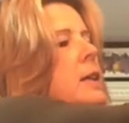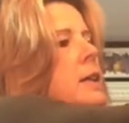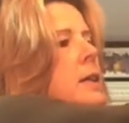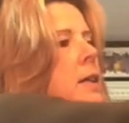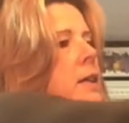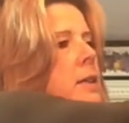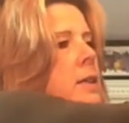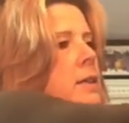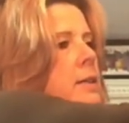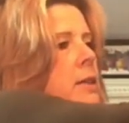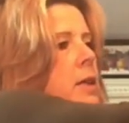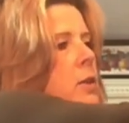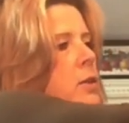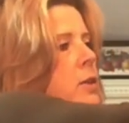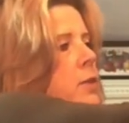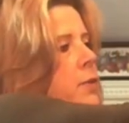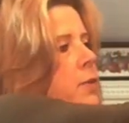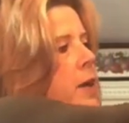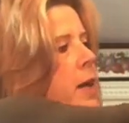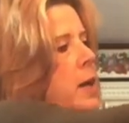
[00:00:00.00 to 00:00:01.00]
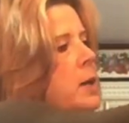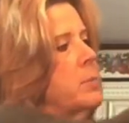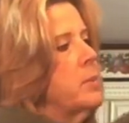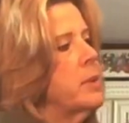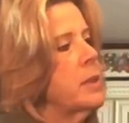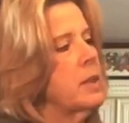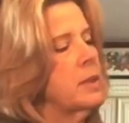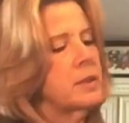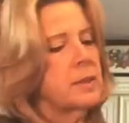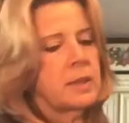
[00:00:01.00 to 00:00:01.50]
is hard to find
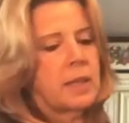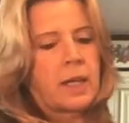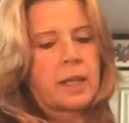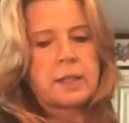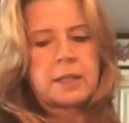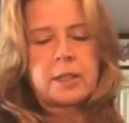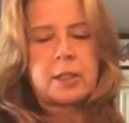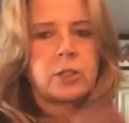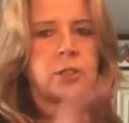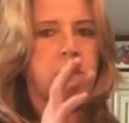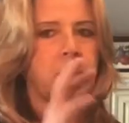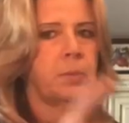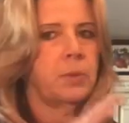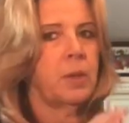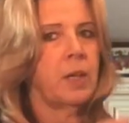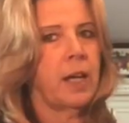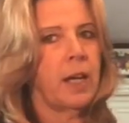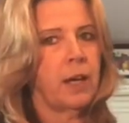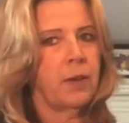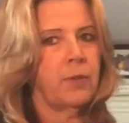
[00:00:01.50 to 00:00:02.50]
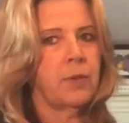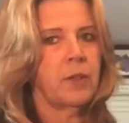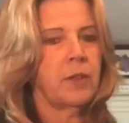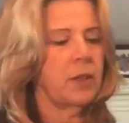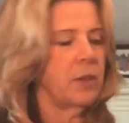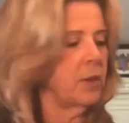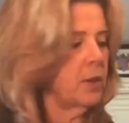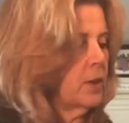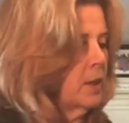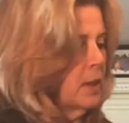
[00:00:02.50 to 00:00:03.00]
because I did just put half in
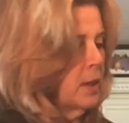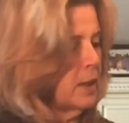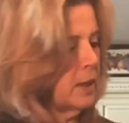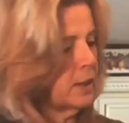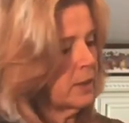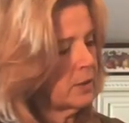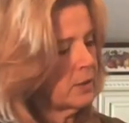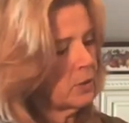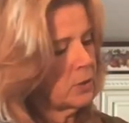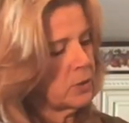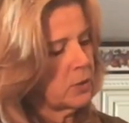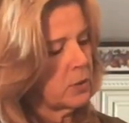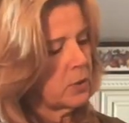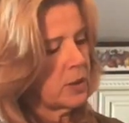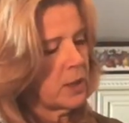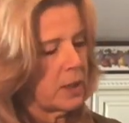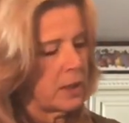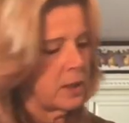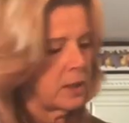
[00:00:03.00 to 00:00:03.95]
there, and so it's only in the